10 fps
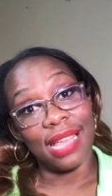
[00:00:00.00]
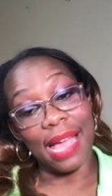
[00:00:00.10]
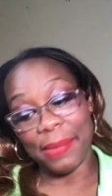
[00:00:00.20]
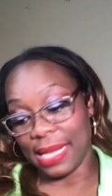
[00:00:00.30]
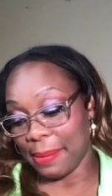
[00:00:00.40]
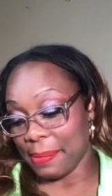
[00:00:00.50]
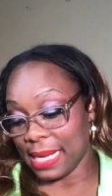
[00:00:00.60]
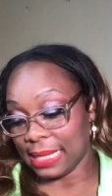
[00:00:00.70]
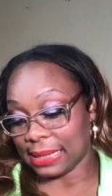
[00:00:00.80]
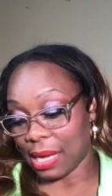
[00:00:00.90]
I mean, it
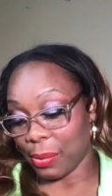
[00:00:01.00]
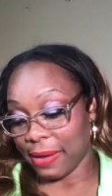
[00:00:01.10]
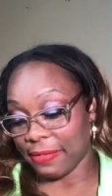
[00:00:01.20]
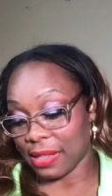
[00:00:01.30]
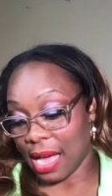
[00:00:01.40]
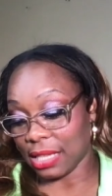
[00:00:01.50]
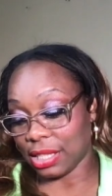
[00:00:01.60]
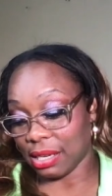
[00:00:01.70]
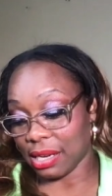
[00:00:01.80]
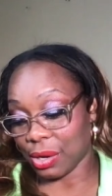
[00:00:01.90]
means that we have not
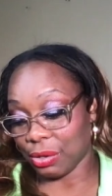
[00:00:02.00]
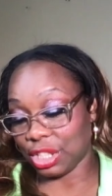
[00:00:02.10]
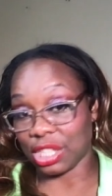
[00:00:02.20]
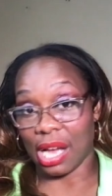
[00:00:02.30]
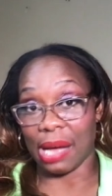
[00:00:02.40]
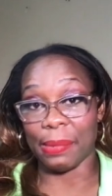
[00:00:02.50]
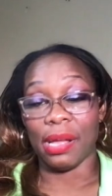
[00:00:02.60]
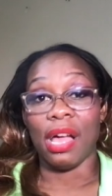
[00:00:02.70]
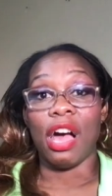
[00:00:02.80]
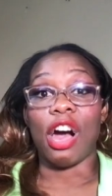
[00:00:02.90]
done a good
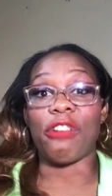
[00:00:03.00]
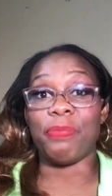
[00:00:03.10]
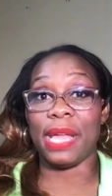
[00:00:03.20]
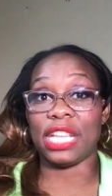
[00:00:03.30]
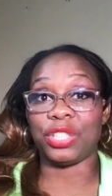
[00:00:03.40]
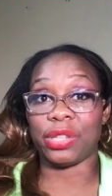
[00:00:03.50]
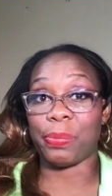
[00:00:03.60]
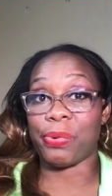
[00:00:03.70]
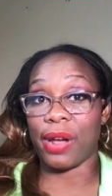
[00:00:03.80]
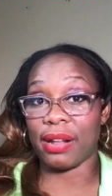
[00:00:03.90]
job of making sure the
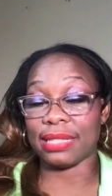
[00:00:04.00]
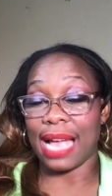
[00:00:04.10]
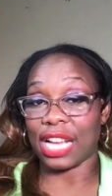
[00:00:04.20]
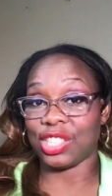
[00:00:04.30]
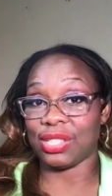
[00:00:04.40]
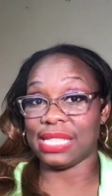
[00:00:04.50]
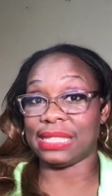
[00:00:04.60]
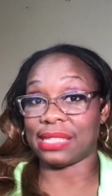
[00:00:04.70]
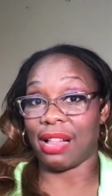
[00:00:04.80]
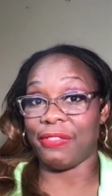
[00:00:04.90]
product actually
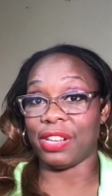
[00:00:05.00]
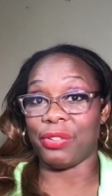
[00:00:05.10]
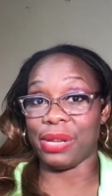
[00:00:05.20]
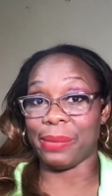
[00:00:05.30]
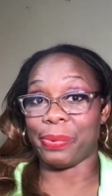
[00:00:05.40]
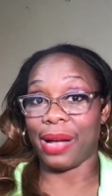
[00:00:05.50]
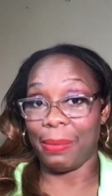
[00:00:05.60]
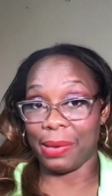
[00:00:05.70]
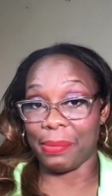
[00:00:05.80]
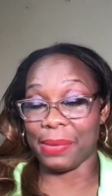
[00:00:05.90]
is solving a real problem